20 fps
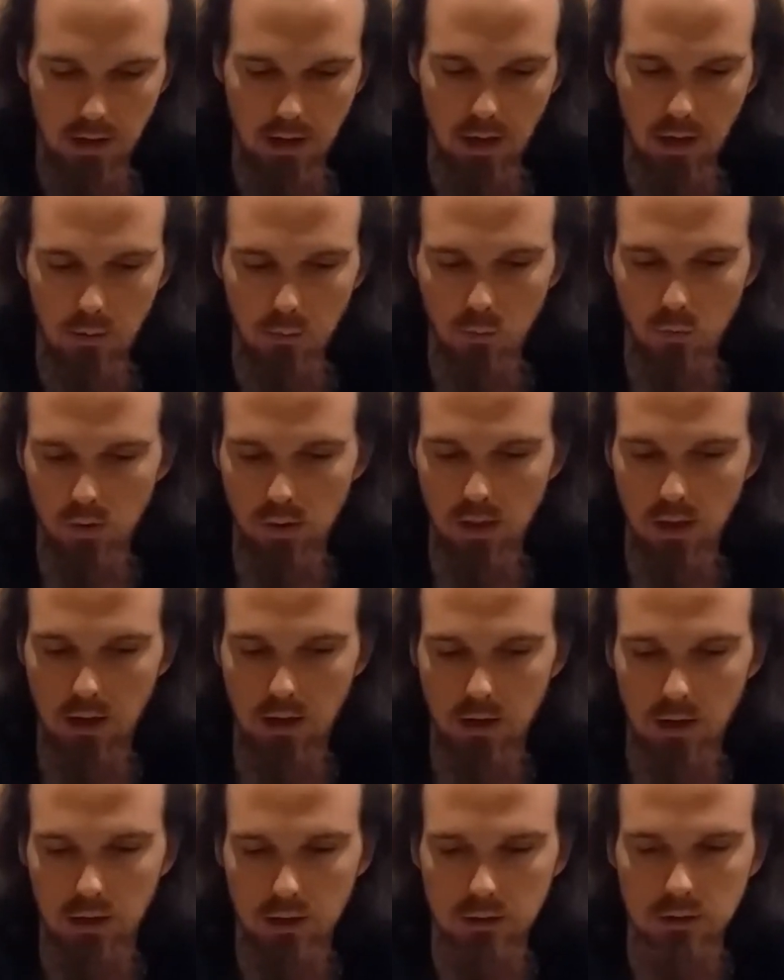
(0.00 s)
It came with
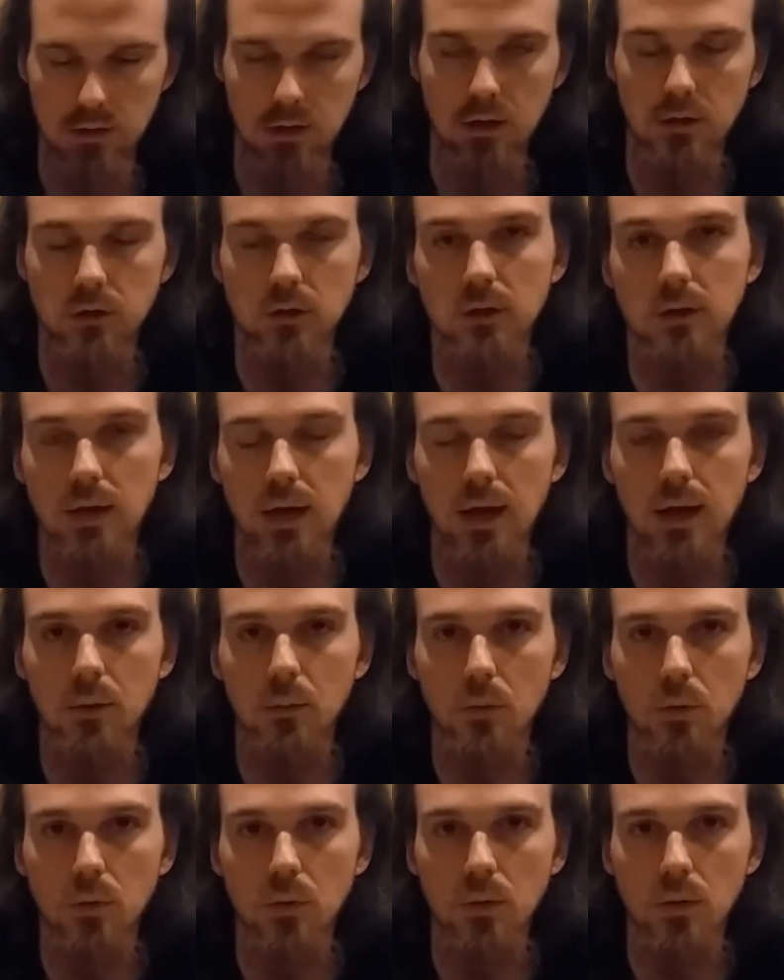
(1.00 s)
a extension
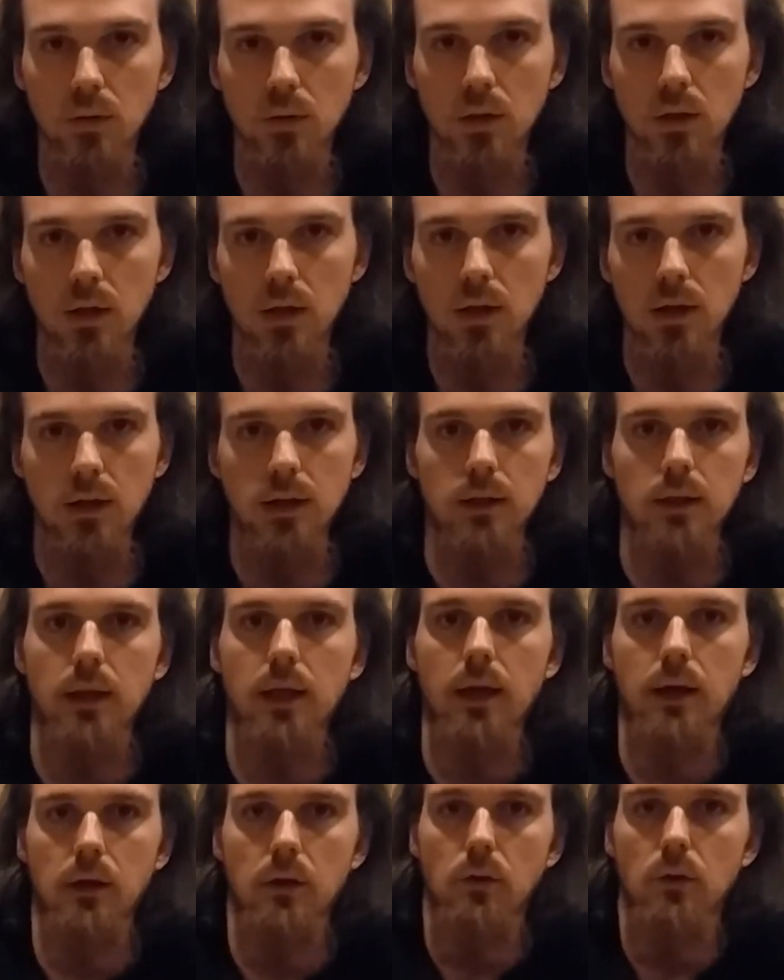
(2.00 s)
cable
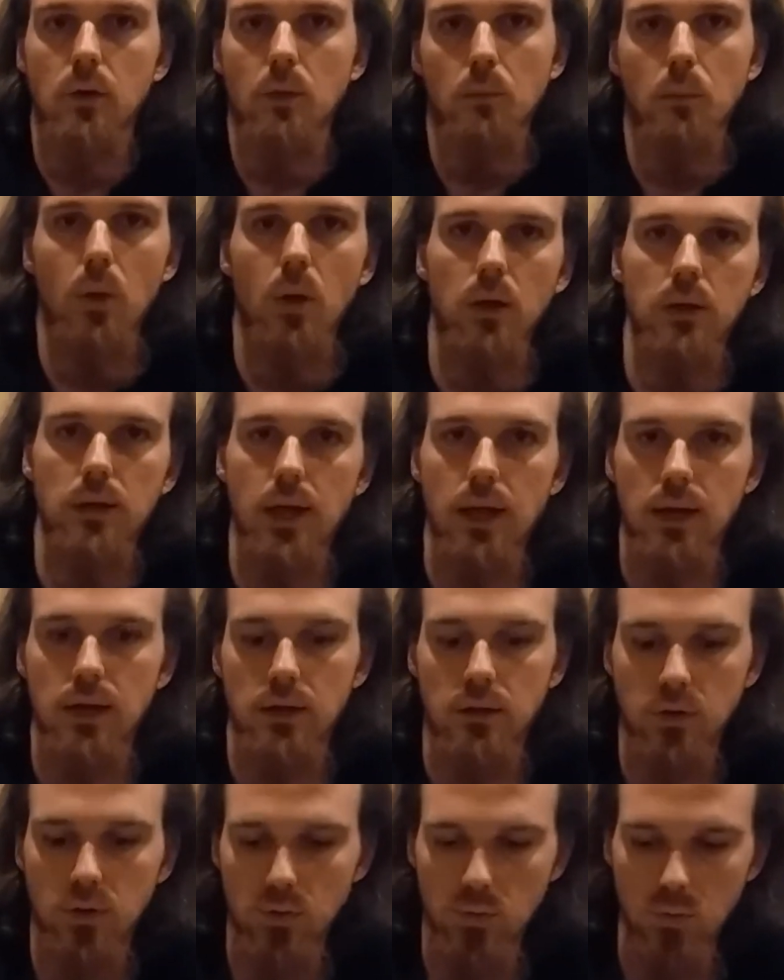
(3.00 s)
that you can plug that
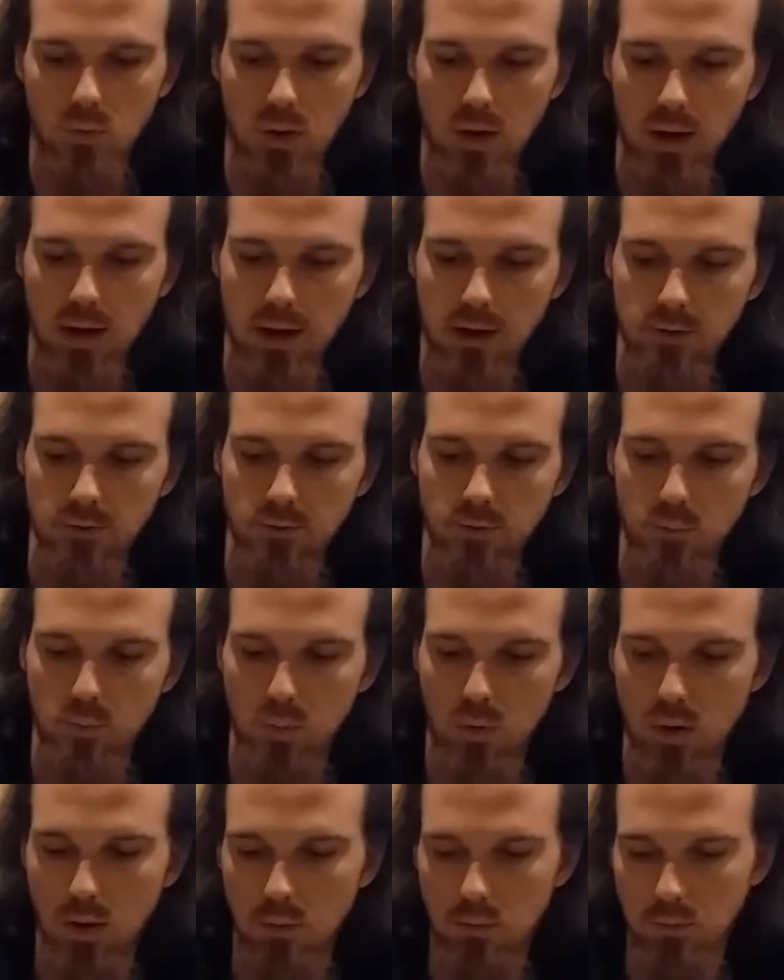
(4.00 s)
into. I had a few
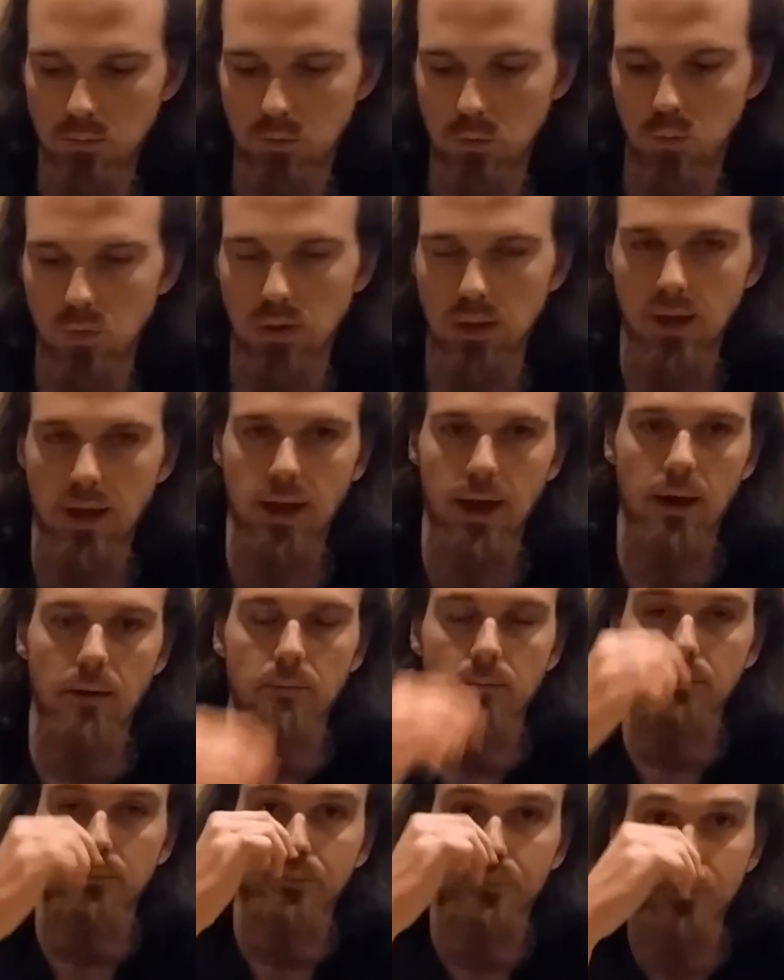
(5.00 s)
problems with
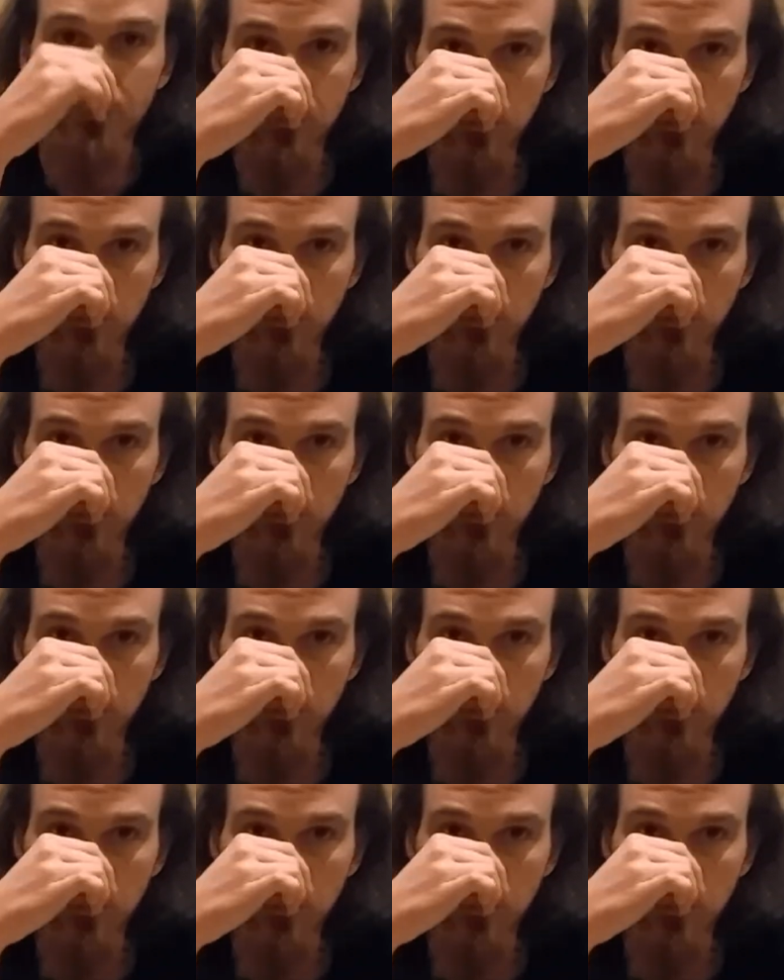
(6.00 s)
that.